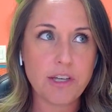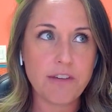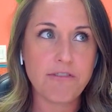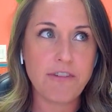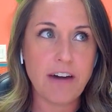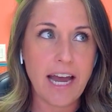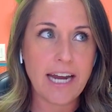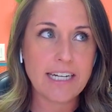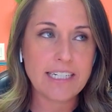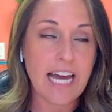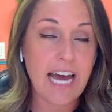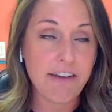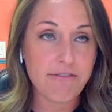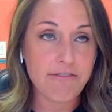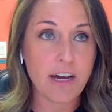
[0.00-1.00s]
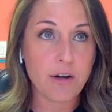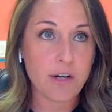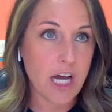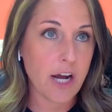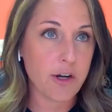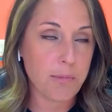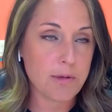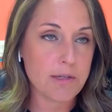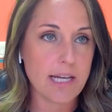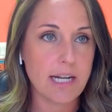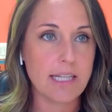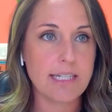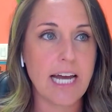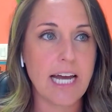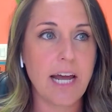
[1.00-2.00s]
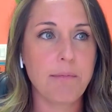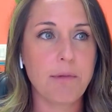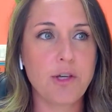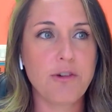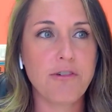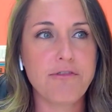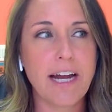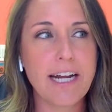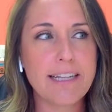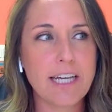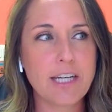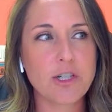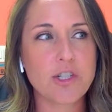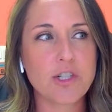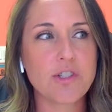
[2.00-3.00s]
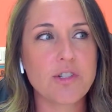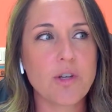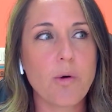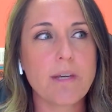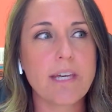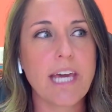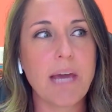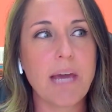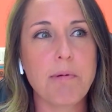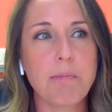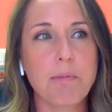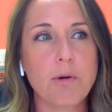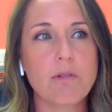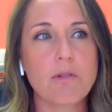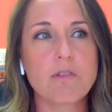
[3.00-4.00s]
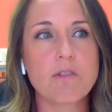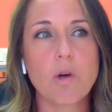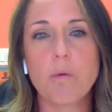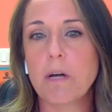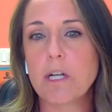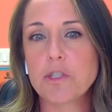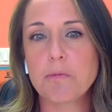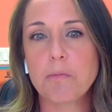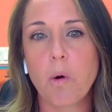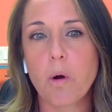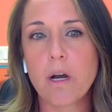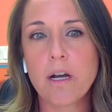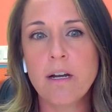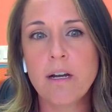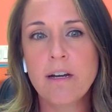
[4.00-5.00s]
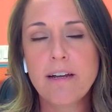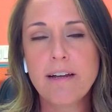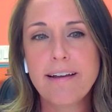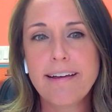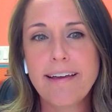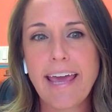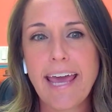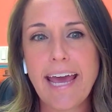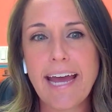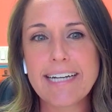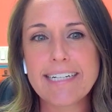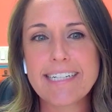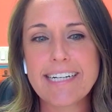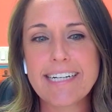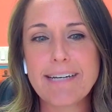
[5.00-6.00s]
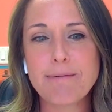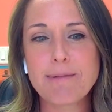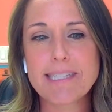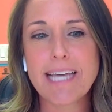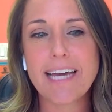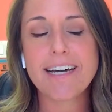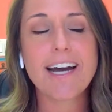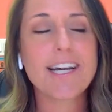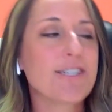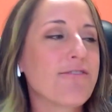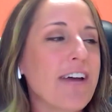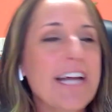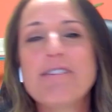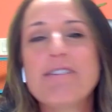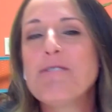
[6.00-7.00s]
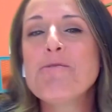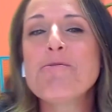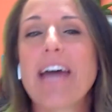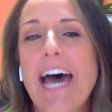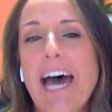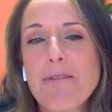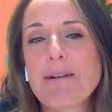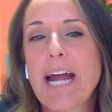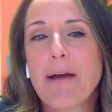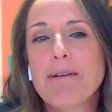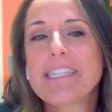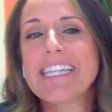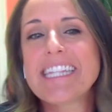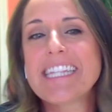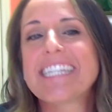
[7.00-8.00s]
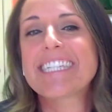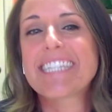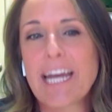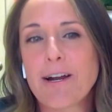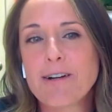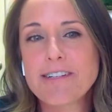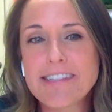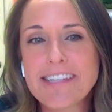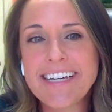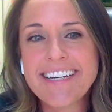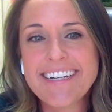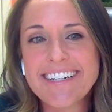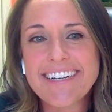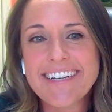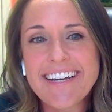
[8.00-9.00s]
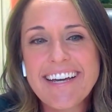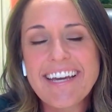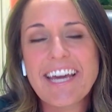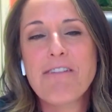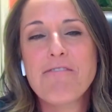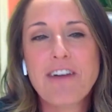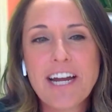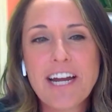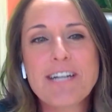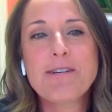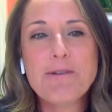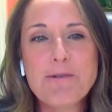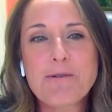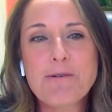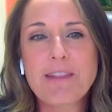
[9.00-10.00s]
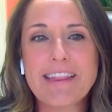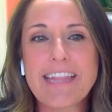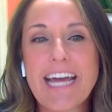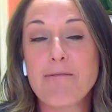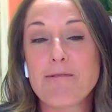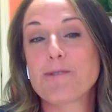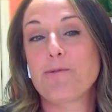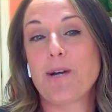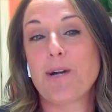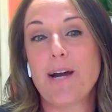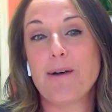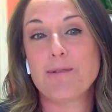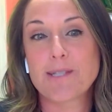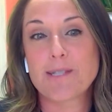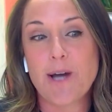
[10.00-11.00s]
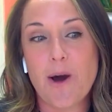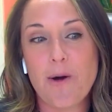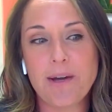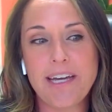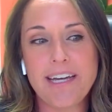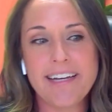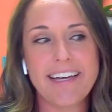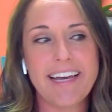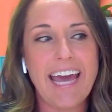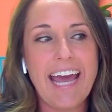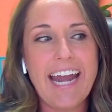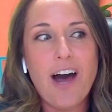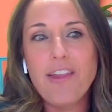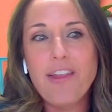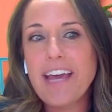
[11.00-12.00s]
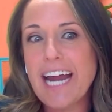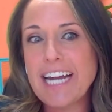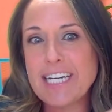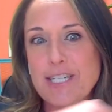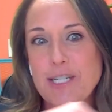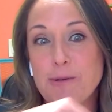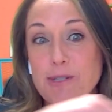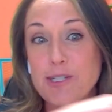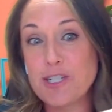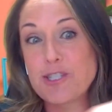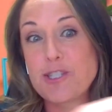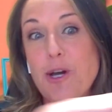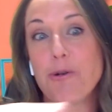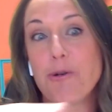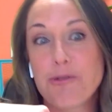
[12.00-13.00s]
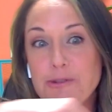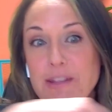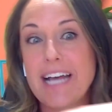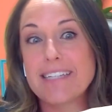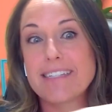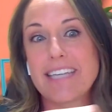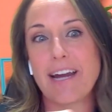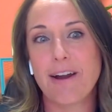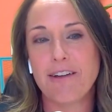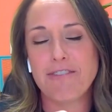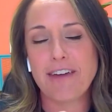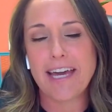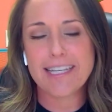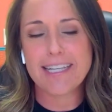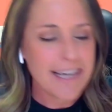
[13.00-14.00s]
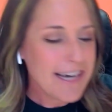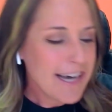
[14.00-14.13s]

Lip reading: find, I found 100% of the time, you'll find that you're so capable of so much more. And it was like, gosh, if I knew that when I was in the scared seat, if I knew that that was where I was going and all I had to do was just go through that scary phase,